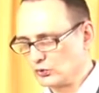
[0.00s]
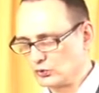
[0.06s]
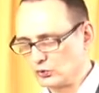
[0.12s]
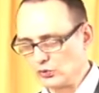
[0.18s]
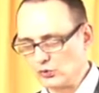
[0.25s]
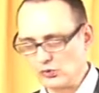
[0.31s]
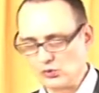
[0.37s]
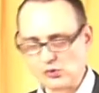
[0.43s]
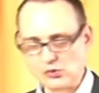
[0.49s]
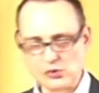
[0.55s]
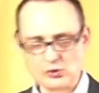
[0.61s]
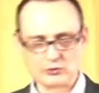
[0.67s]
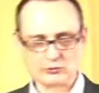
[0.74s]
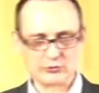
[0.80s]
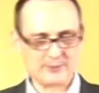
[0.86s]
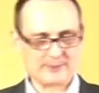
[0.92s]
to
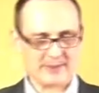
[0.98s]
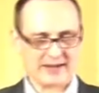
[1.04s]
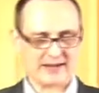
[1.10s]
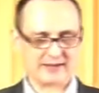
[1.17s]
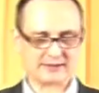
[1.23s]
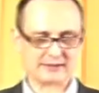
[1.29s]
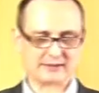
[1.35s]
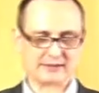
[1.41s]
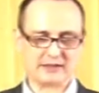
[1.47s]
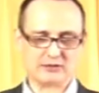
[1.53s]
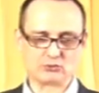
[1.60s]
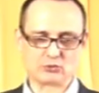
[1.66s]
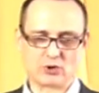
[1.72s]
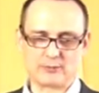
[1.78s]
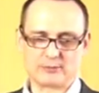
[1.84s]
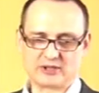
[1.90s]
repent
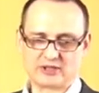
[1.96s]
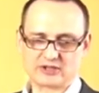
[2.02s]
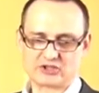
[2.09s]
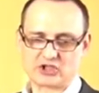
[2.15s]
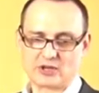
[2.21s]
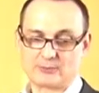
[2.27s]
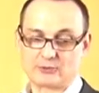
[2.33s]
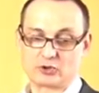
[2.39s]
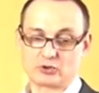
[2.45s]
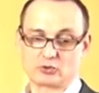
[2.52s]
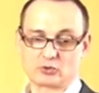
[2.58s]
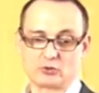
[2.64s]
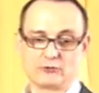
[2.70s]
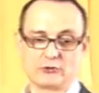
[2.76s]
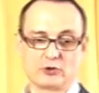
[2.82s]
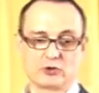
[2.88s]
in Romans chapter
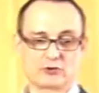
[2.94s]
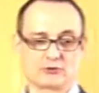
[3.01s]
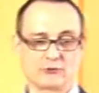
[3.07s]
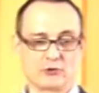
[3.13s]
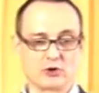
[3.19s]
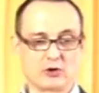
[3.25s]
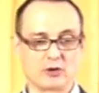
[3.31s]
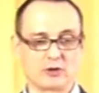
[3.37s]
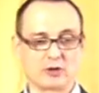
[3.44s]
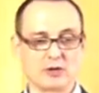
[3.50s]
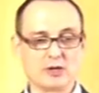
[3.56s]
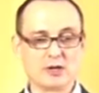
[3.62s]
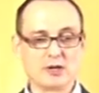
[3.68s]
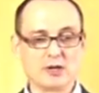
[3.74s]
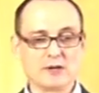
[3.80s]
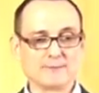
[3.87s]
2 verse 4.
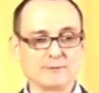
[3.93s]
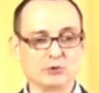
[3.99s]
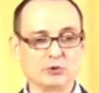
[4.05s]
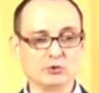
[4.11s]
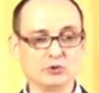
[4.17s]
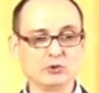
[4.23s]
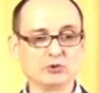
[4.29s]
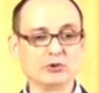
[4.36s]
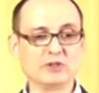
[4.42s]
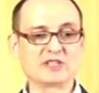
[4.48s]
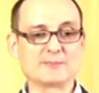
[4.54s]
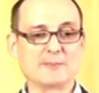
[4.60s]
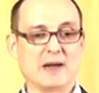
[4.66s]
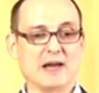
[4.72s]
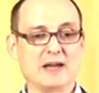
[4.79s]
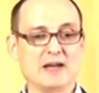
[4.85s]
Do you
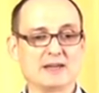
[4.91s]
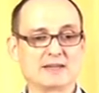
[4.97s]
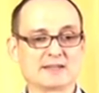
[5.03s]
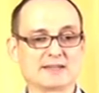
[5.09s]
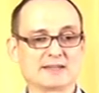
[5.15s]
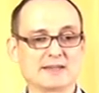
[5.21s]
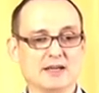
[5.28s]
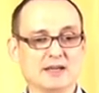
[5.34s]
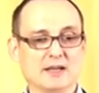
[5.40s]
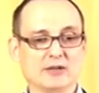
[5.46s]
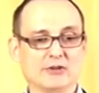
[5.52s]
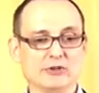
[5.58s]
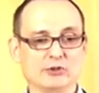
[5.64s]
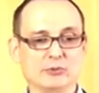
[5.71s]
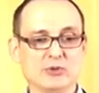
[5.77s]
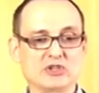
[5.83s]
despise
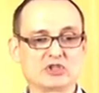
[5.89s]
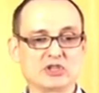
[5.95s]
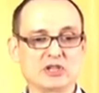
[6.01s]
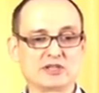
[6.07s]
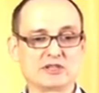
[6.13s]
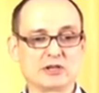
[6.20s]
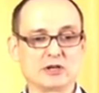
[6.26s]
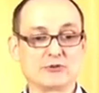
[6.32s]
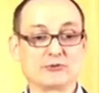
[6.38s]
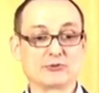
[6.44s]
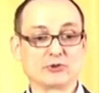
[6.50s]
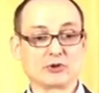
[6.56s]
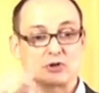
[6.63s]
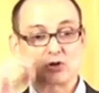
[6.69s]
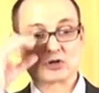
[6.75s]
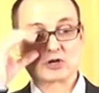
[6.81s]
the riches of
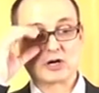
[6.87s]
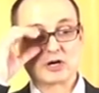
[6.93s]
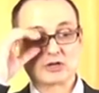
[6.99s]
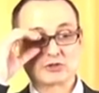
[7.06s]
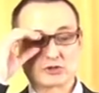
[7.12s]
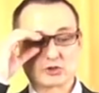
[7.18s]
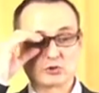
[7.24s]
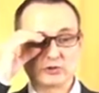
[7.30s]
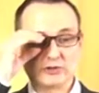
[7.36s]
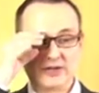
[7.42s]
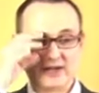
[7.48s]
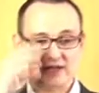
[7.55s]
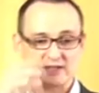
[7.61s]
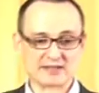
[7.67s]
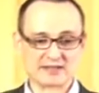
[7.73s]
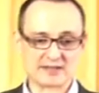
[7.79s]
God's
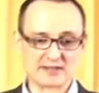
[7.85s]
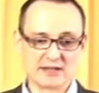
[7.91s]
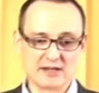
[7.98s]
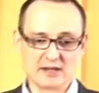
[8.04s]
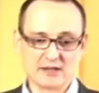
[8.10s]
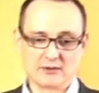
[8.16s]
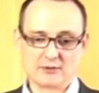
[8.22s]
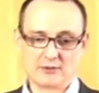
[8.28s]
goodness,